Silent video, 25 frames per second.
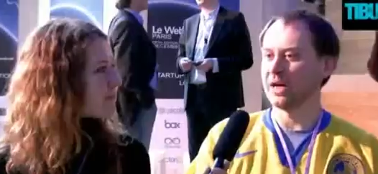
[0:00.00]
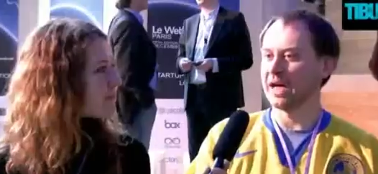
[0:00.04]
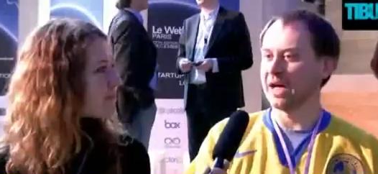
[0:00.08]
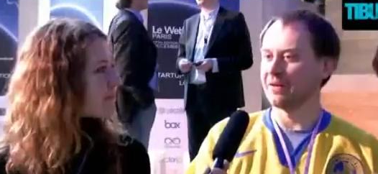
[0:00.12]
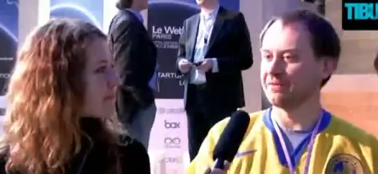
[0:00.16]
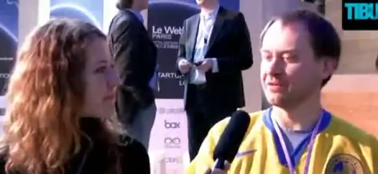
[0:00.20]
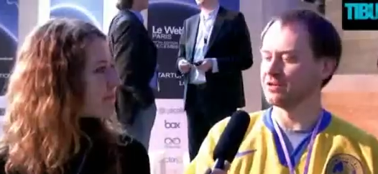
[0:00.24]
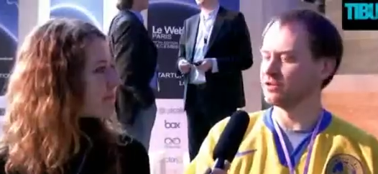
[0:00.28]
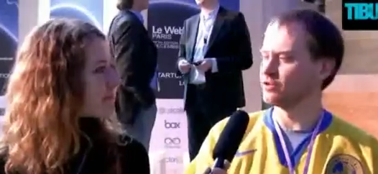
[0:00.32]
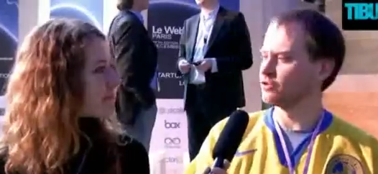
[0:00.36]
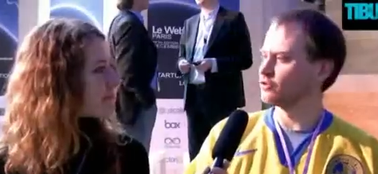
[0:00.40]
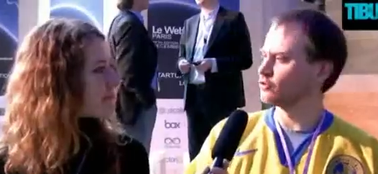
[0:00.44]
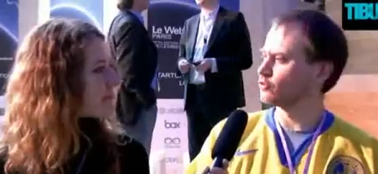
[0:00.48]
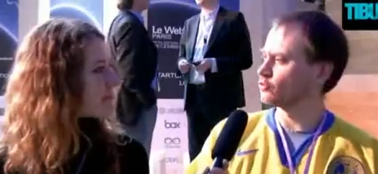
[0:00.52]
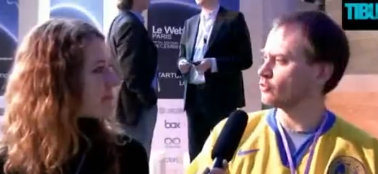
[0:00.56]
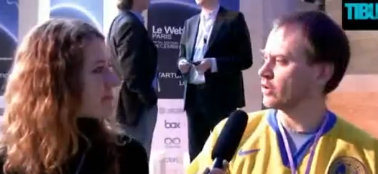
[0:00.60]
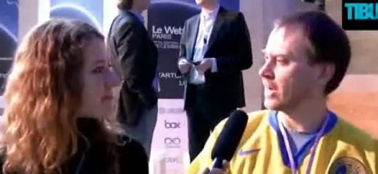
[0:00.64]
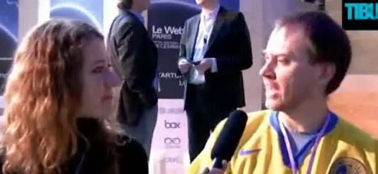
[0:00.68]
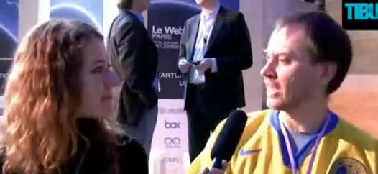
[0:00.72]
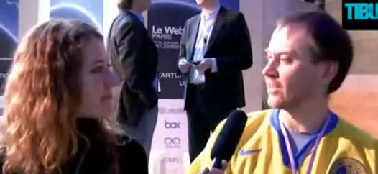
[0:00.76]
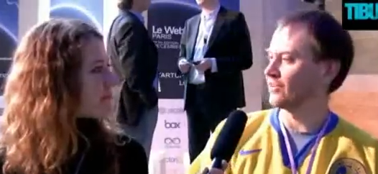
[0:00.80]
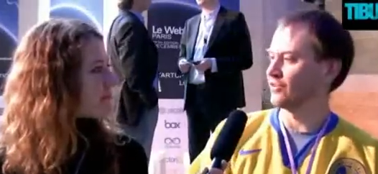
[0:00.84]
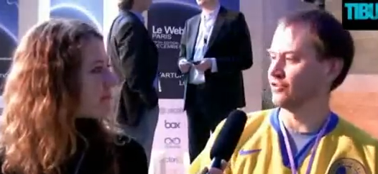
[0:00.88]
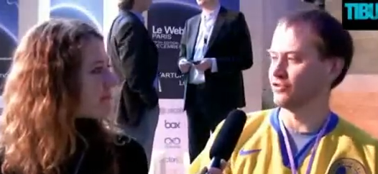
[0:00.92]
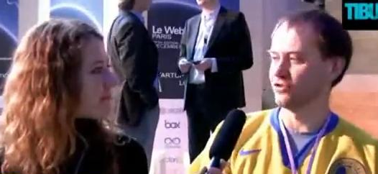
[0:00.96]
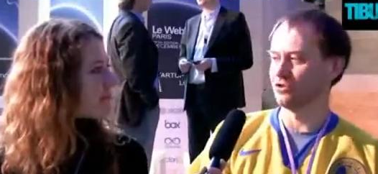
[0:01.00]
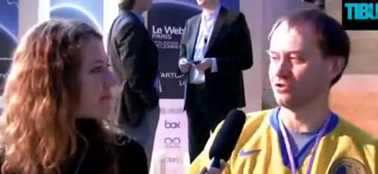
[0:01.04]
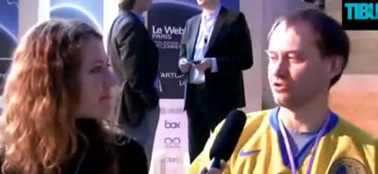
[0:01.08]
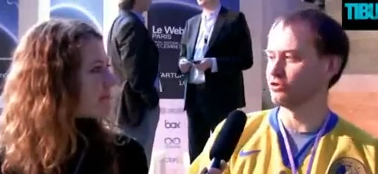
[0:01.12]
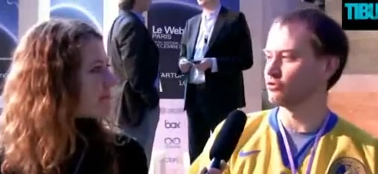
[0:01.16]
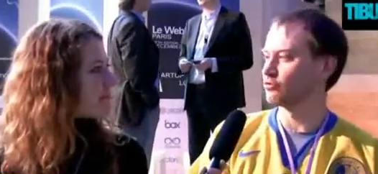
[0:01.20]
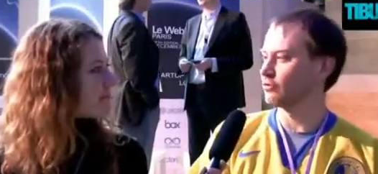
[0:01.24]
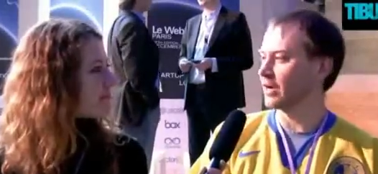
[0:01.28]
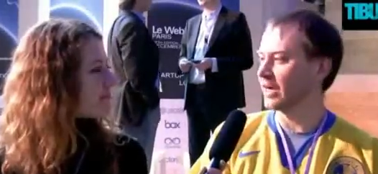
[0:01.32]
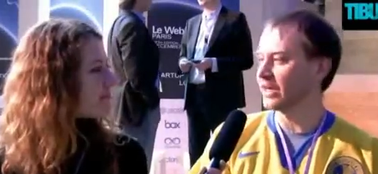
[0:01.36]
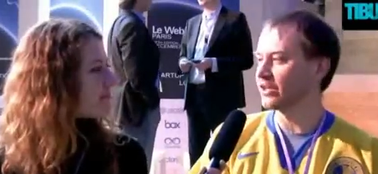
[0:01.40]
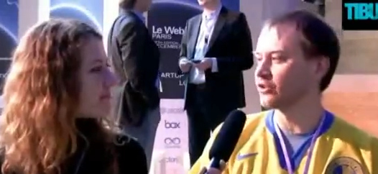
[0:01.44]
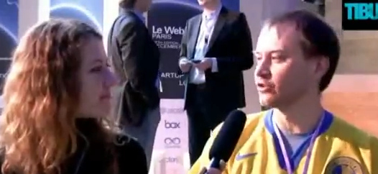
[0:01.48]
Speaker 1: we have a strange
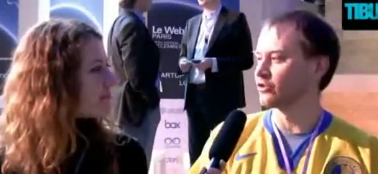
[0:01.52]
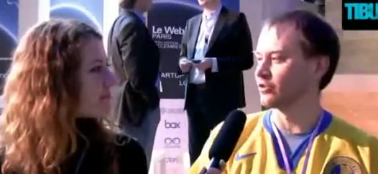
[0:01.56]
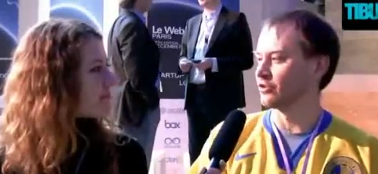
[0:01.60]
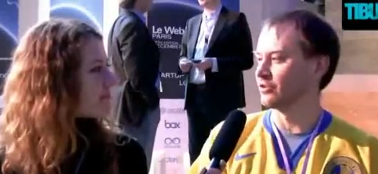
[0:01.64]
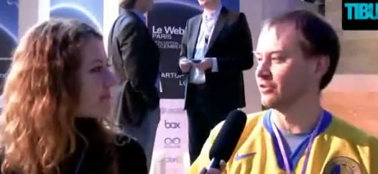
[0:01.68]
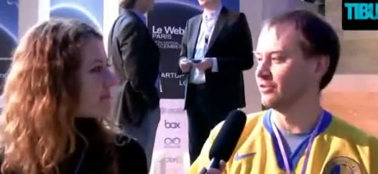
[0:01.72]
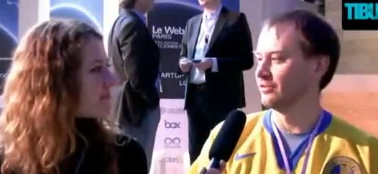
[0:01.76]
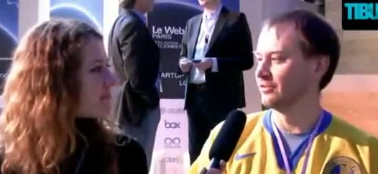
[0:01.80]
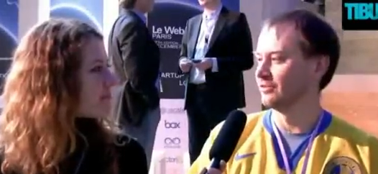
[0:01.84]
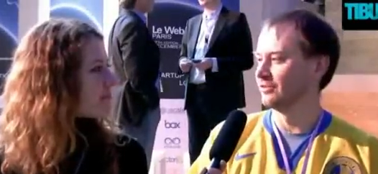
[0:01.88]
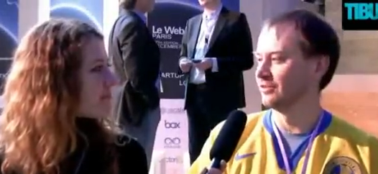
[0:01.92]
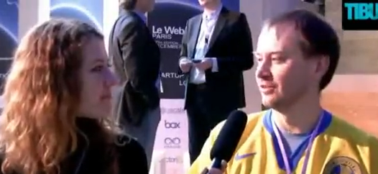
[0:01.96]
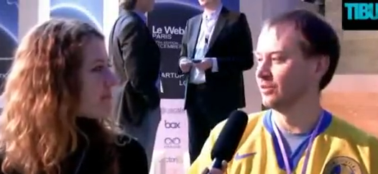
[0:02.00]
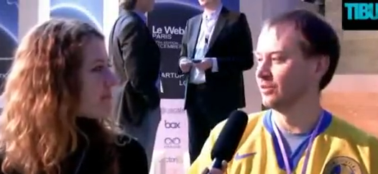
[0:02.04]
structure